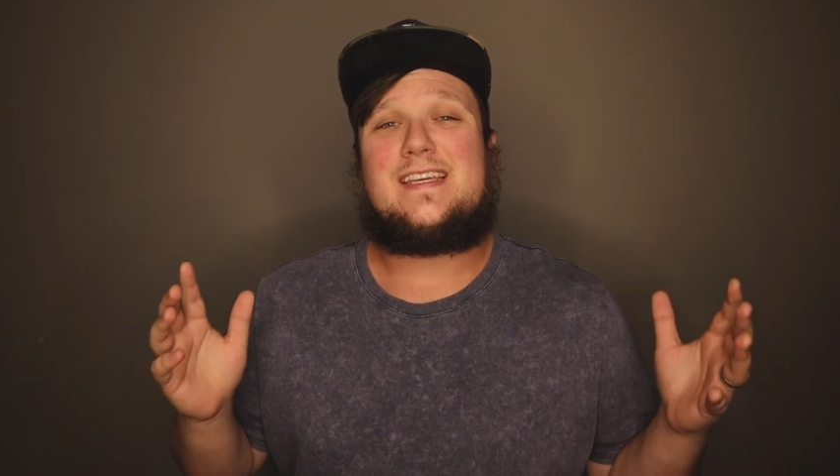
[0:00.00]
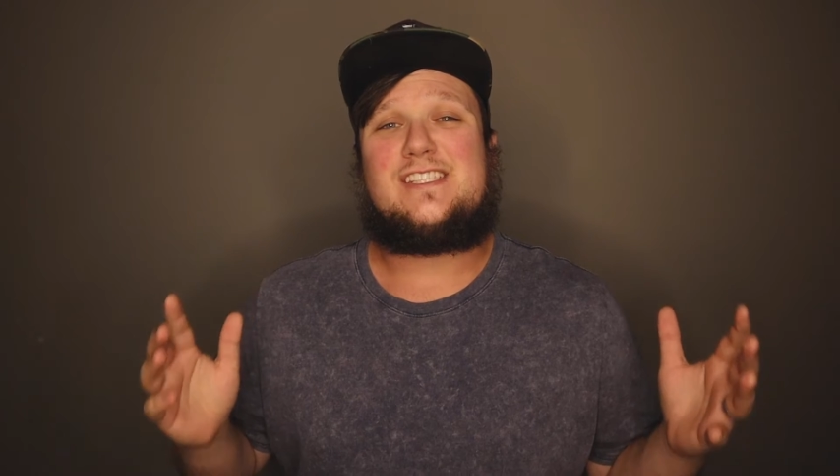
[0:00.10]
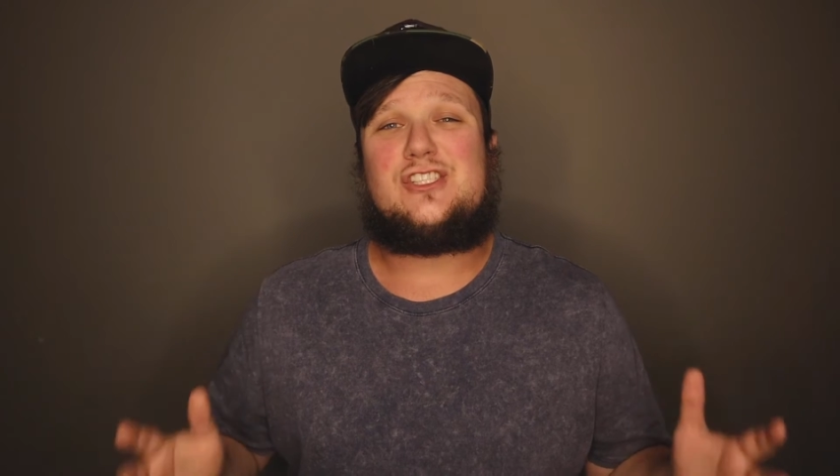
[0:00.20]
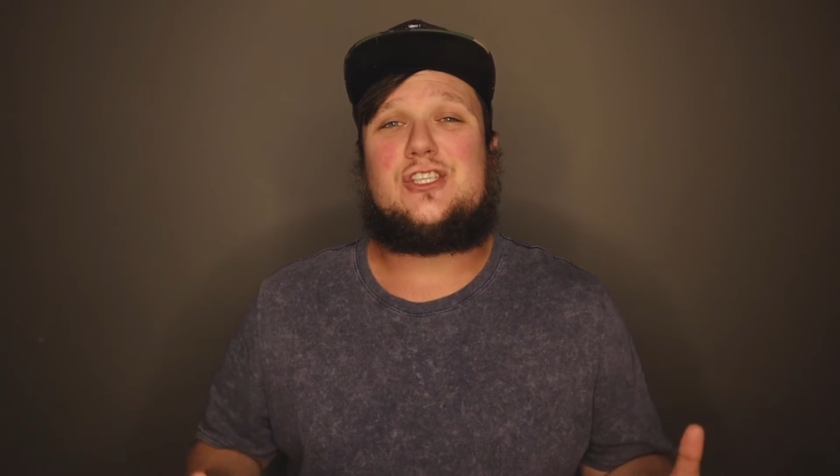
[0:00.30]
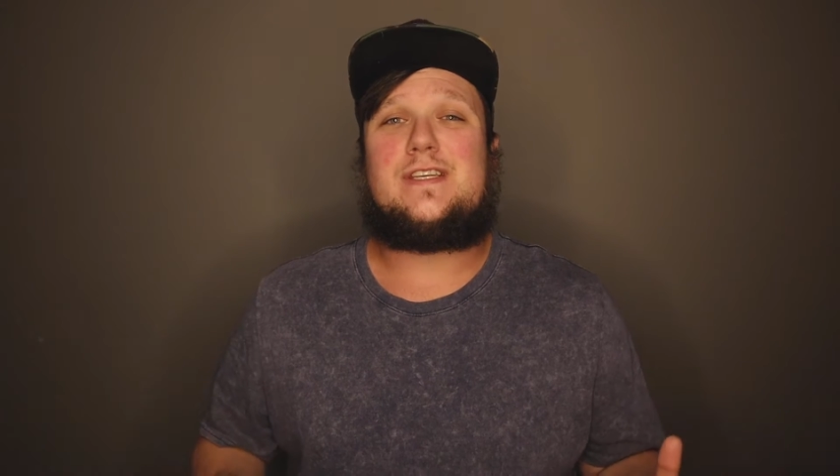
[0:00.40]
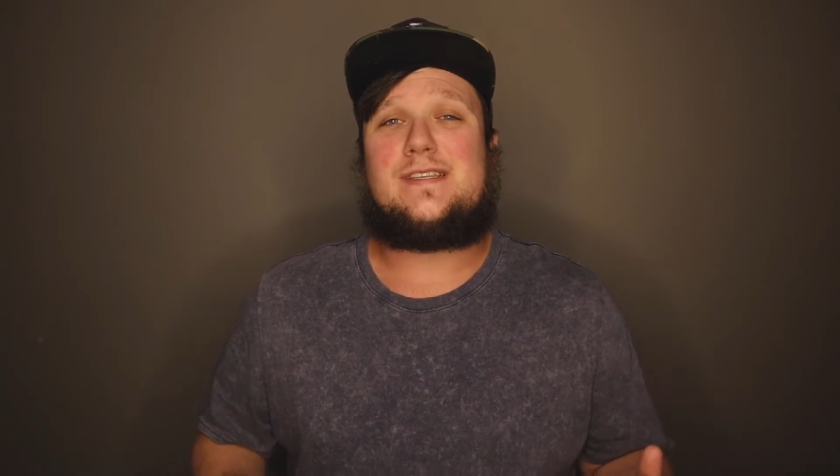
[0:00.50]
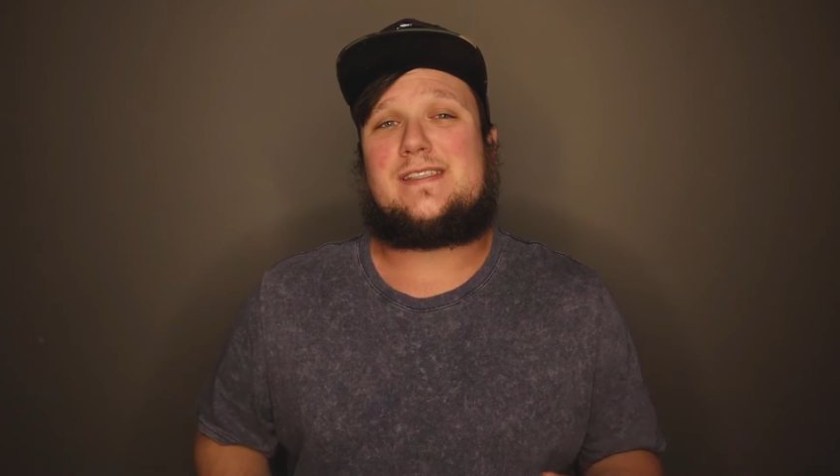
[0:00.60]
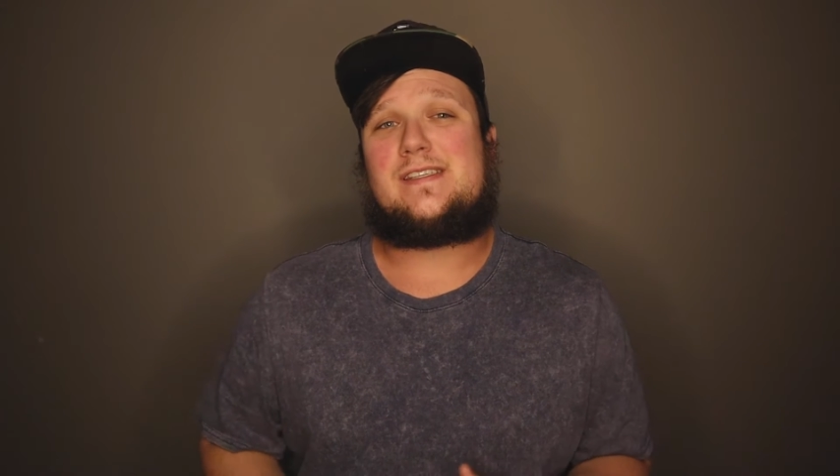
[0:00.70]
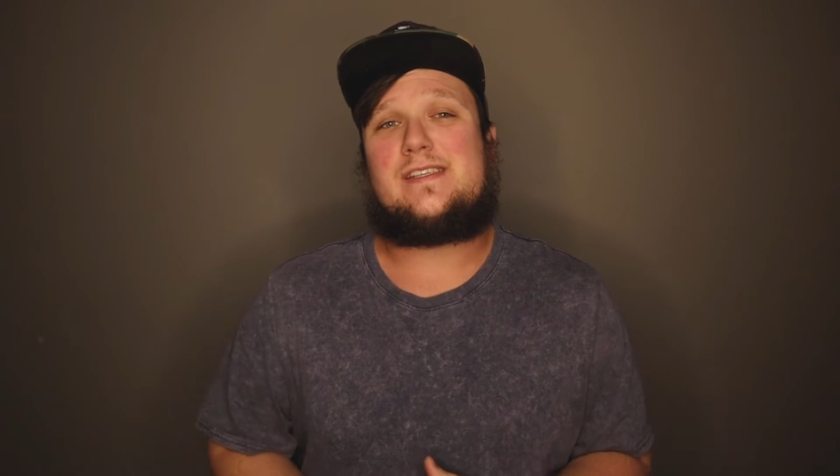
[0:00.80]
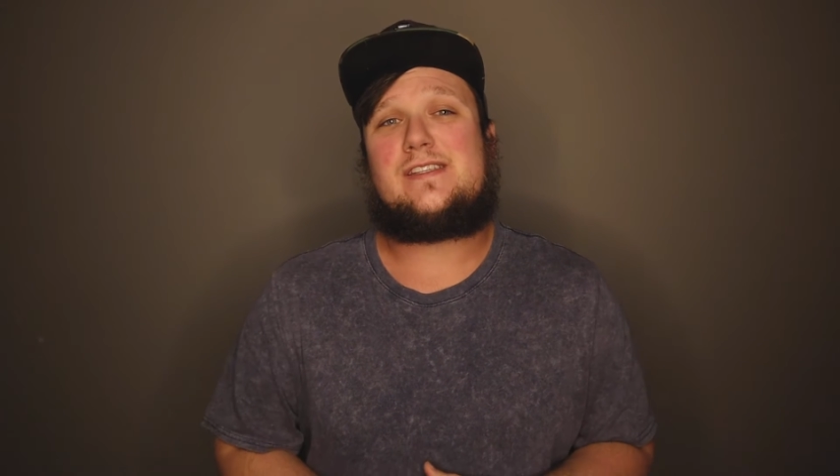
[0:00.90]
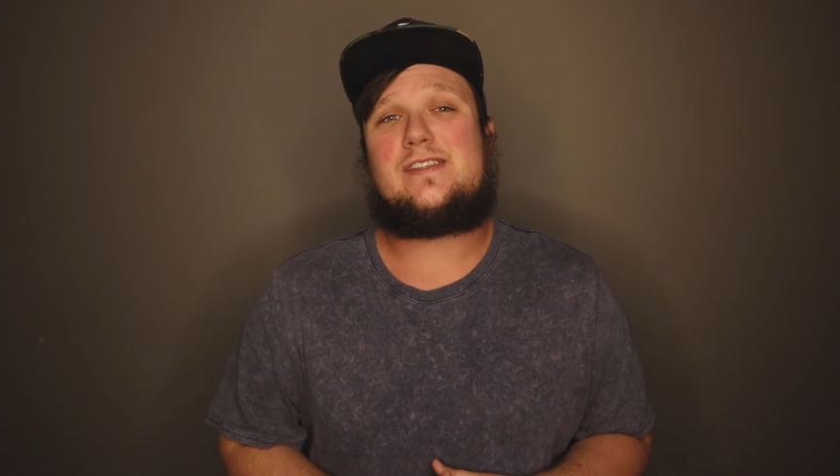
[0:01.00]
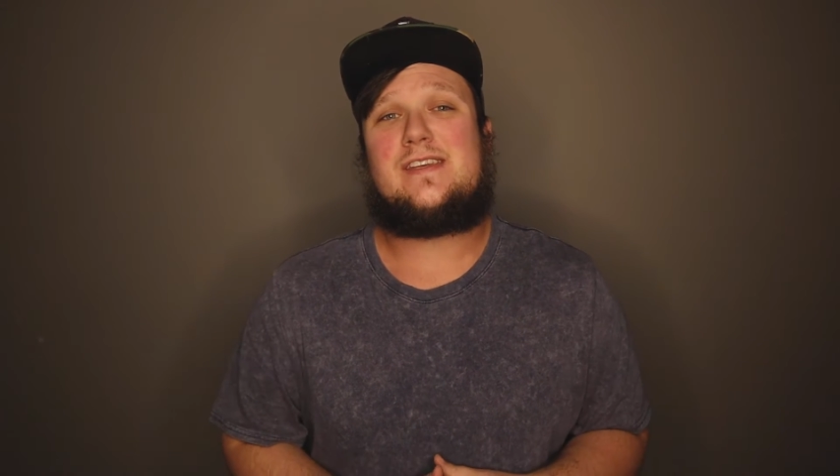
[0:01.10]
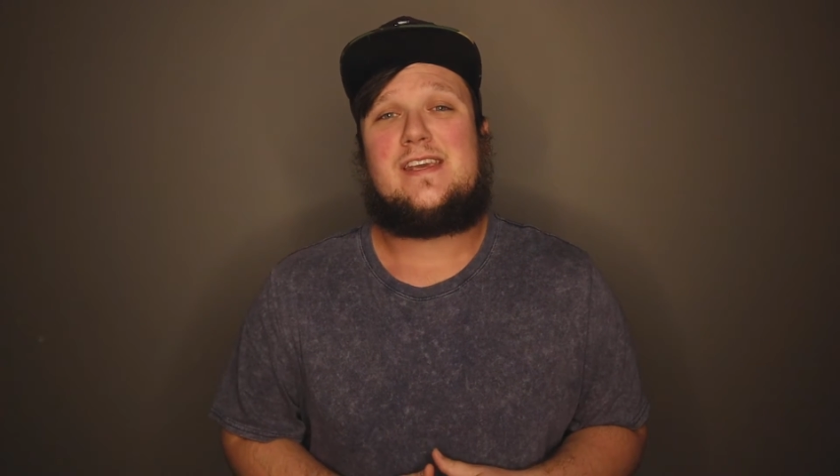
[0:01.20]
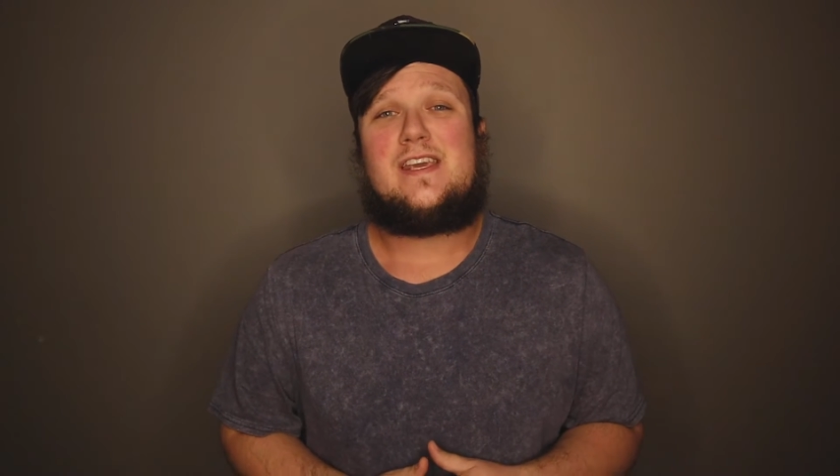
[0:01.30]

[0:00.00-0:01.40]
is Genesis.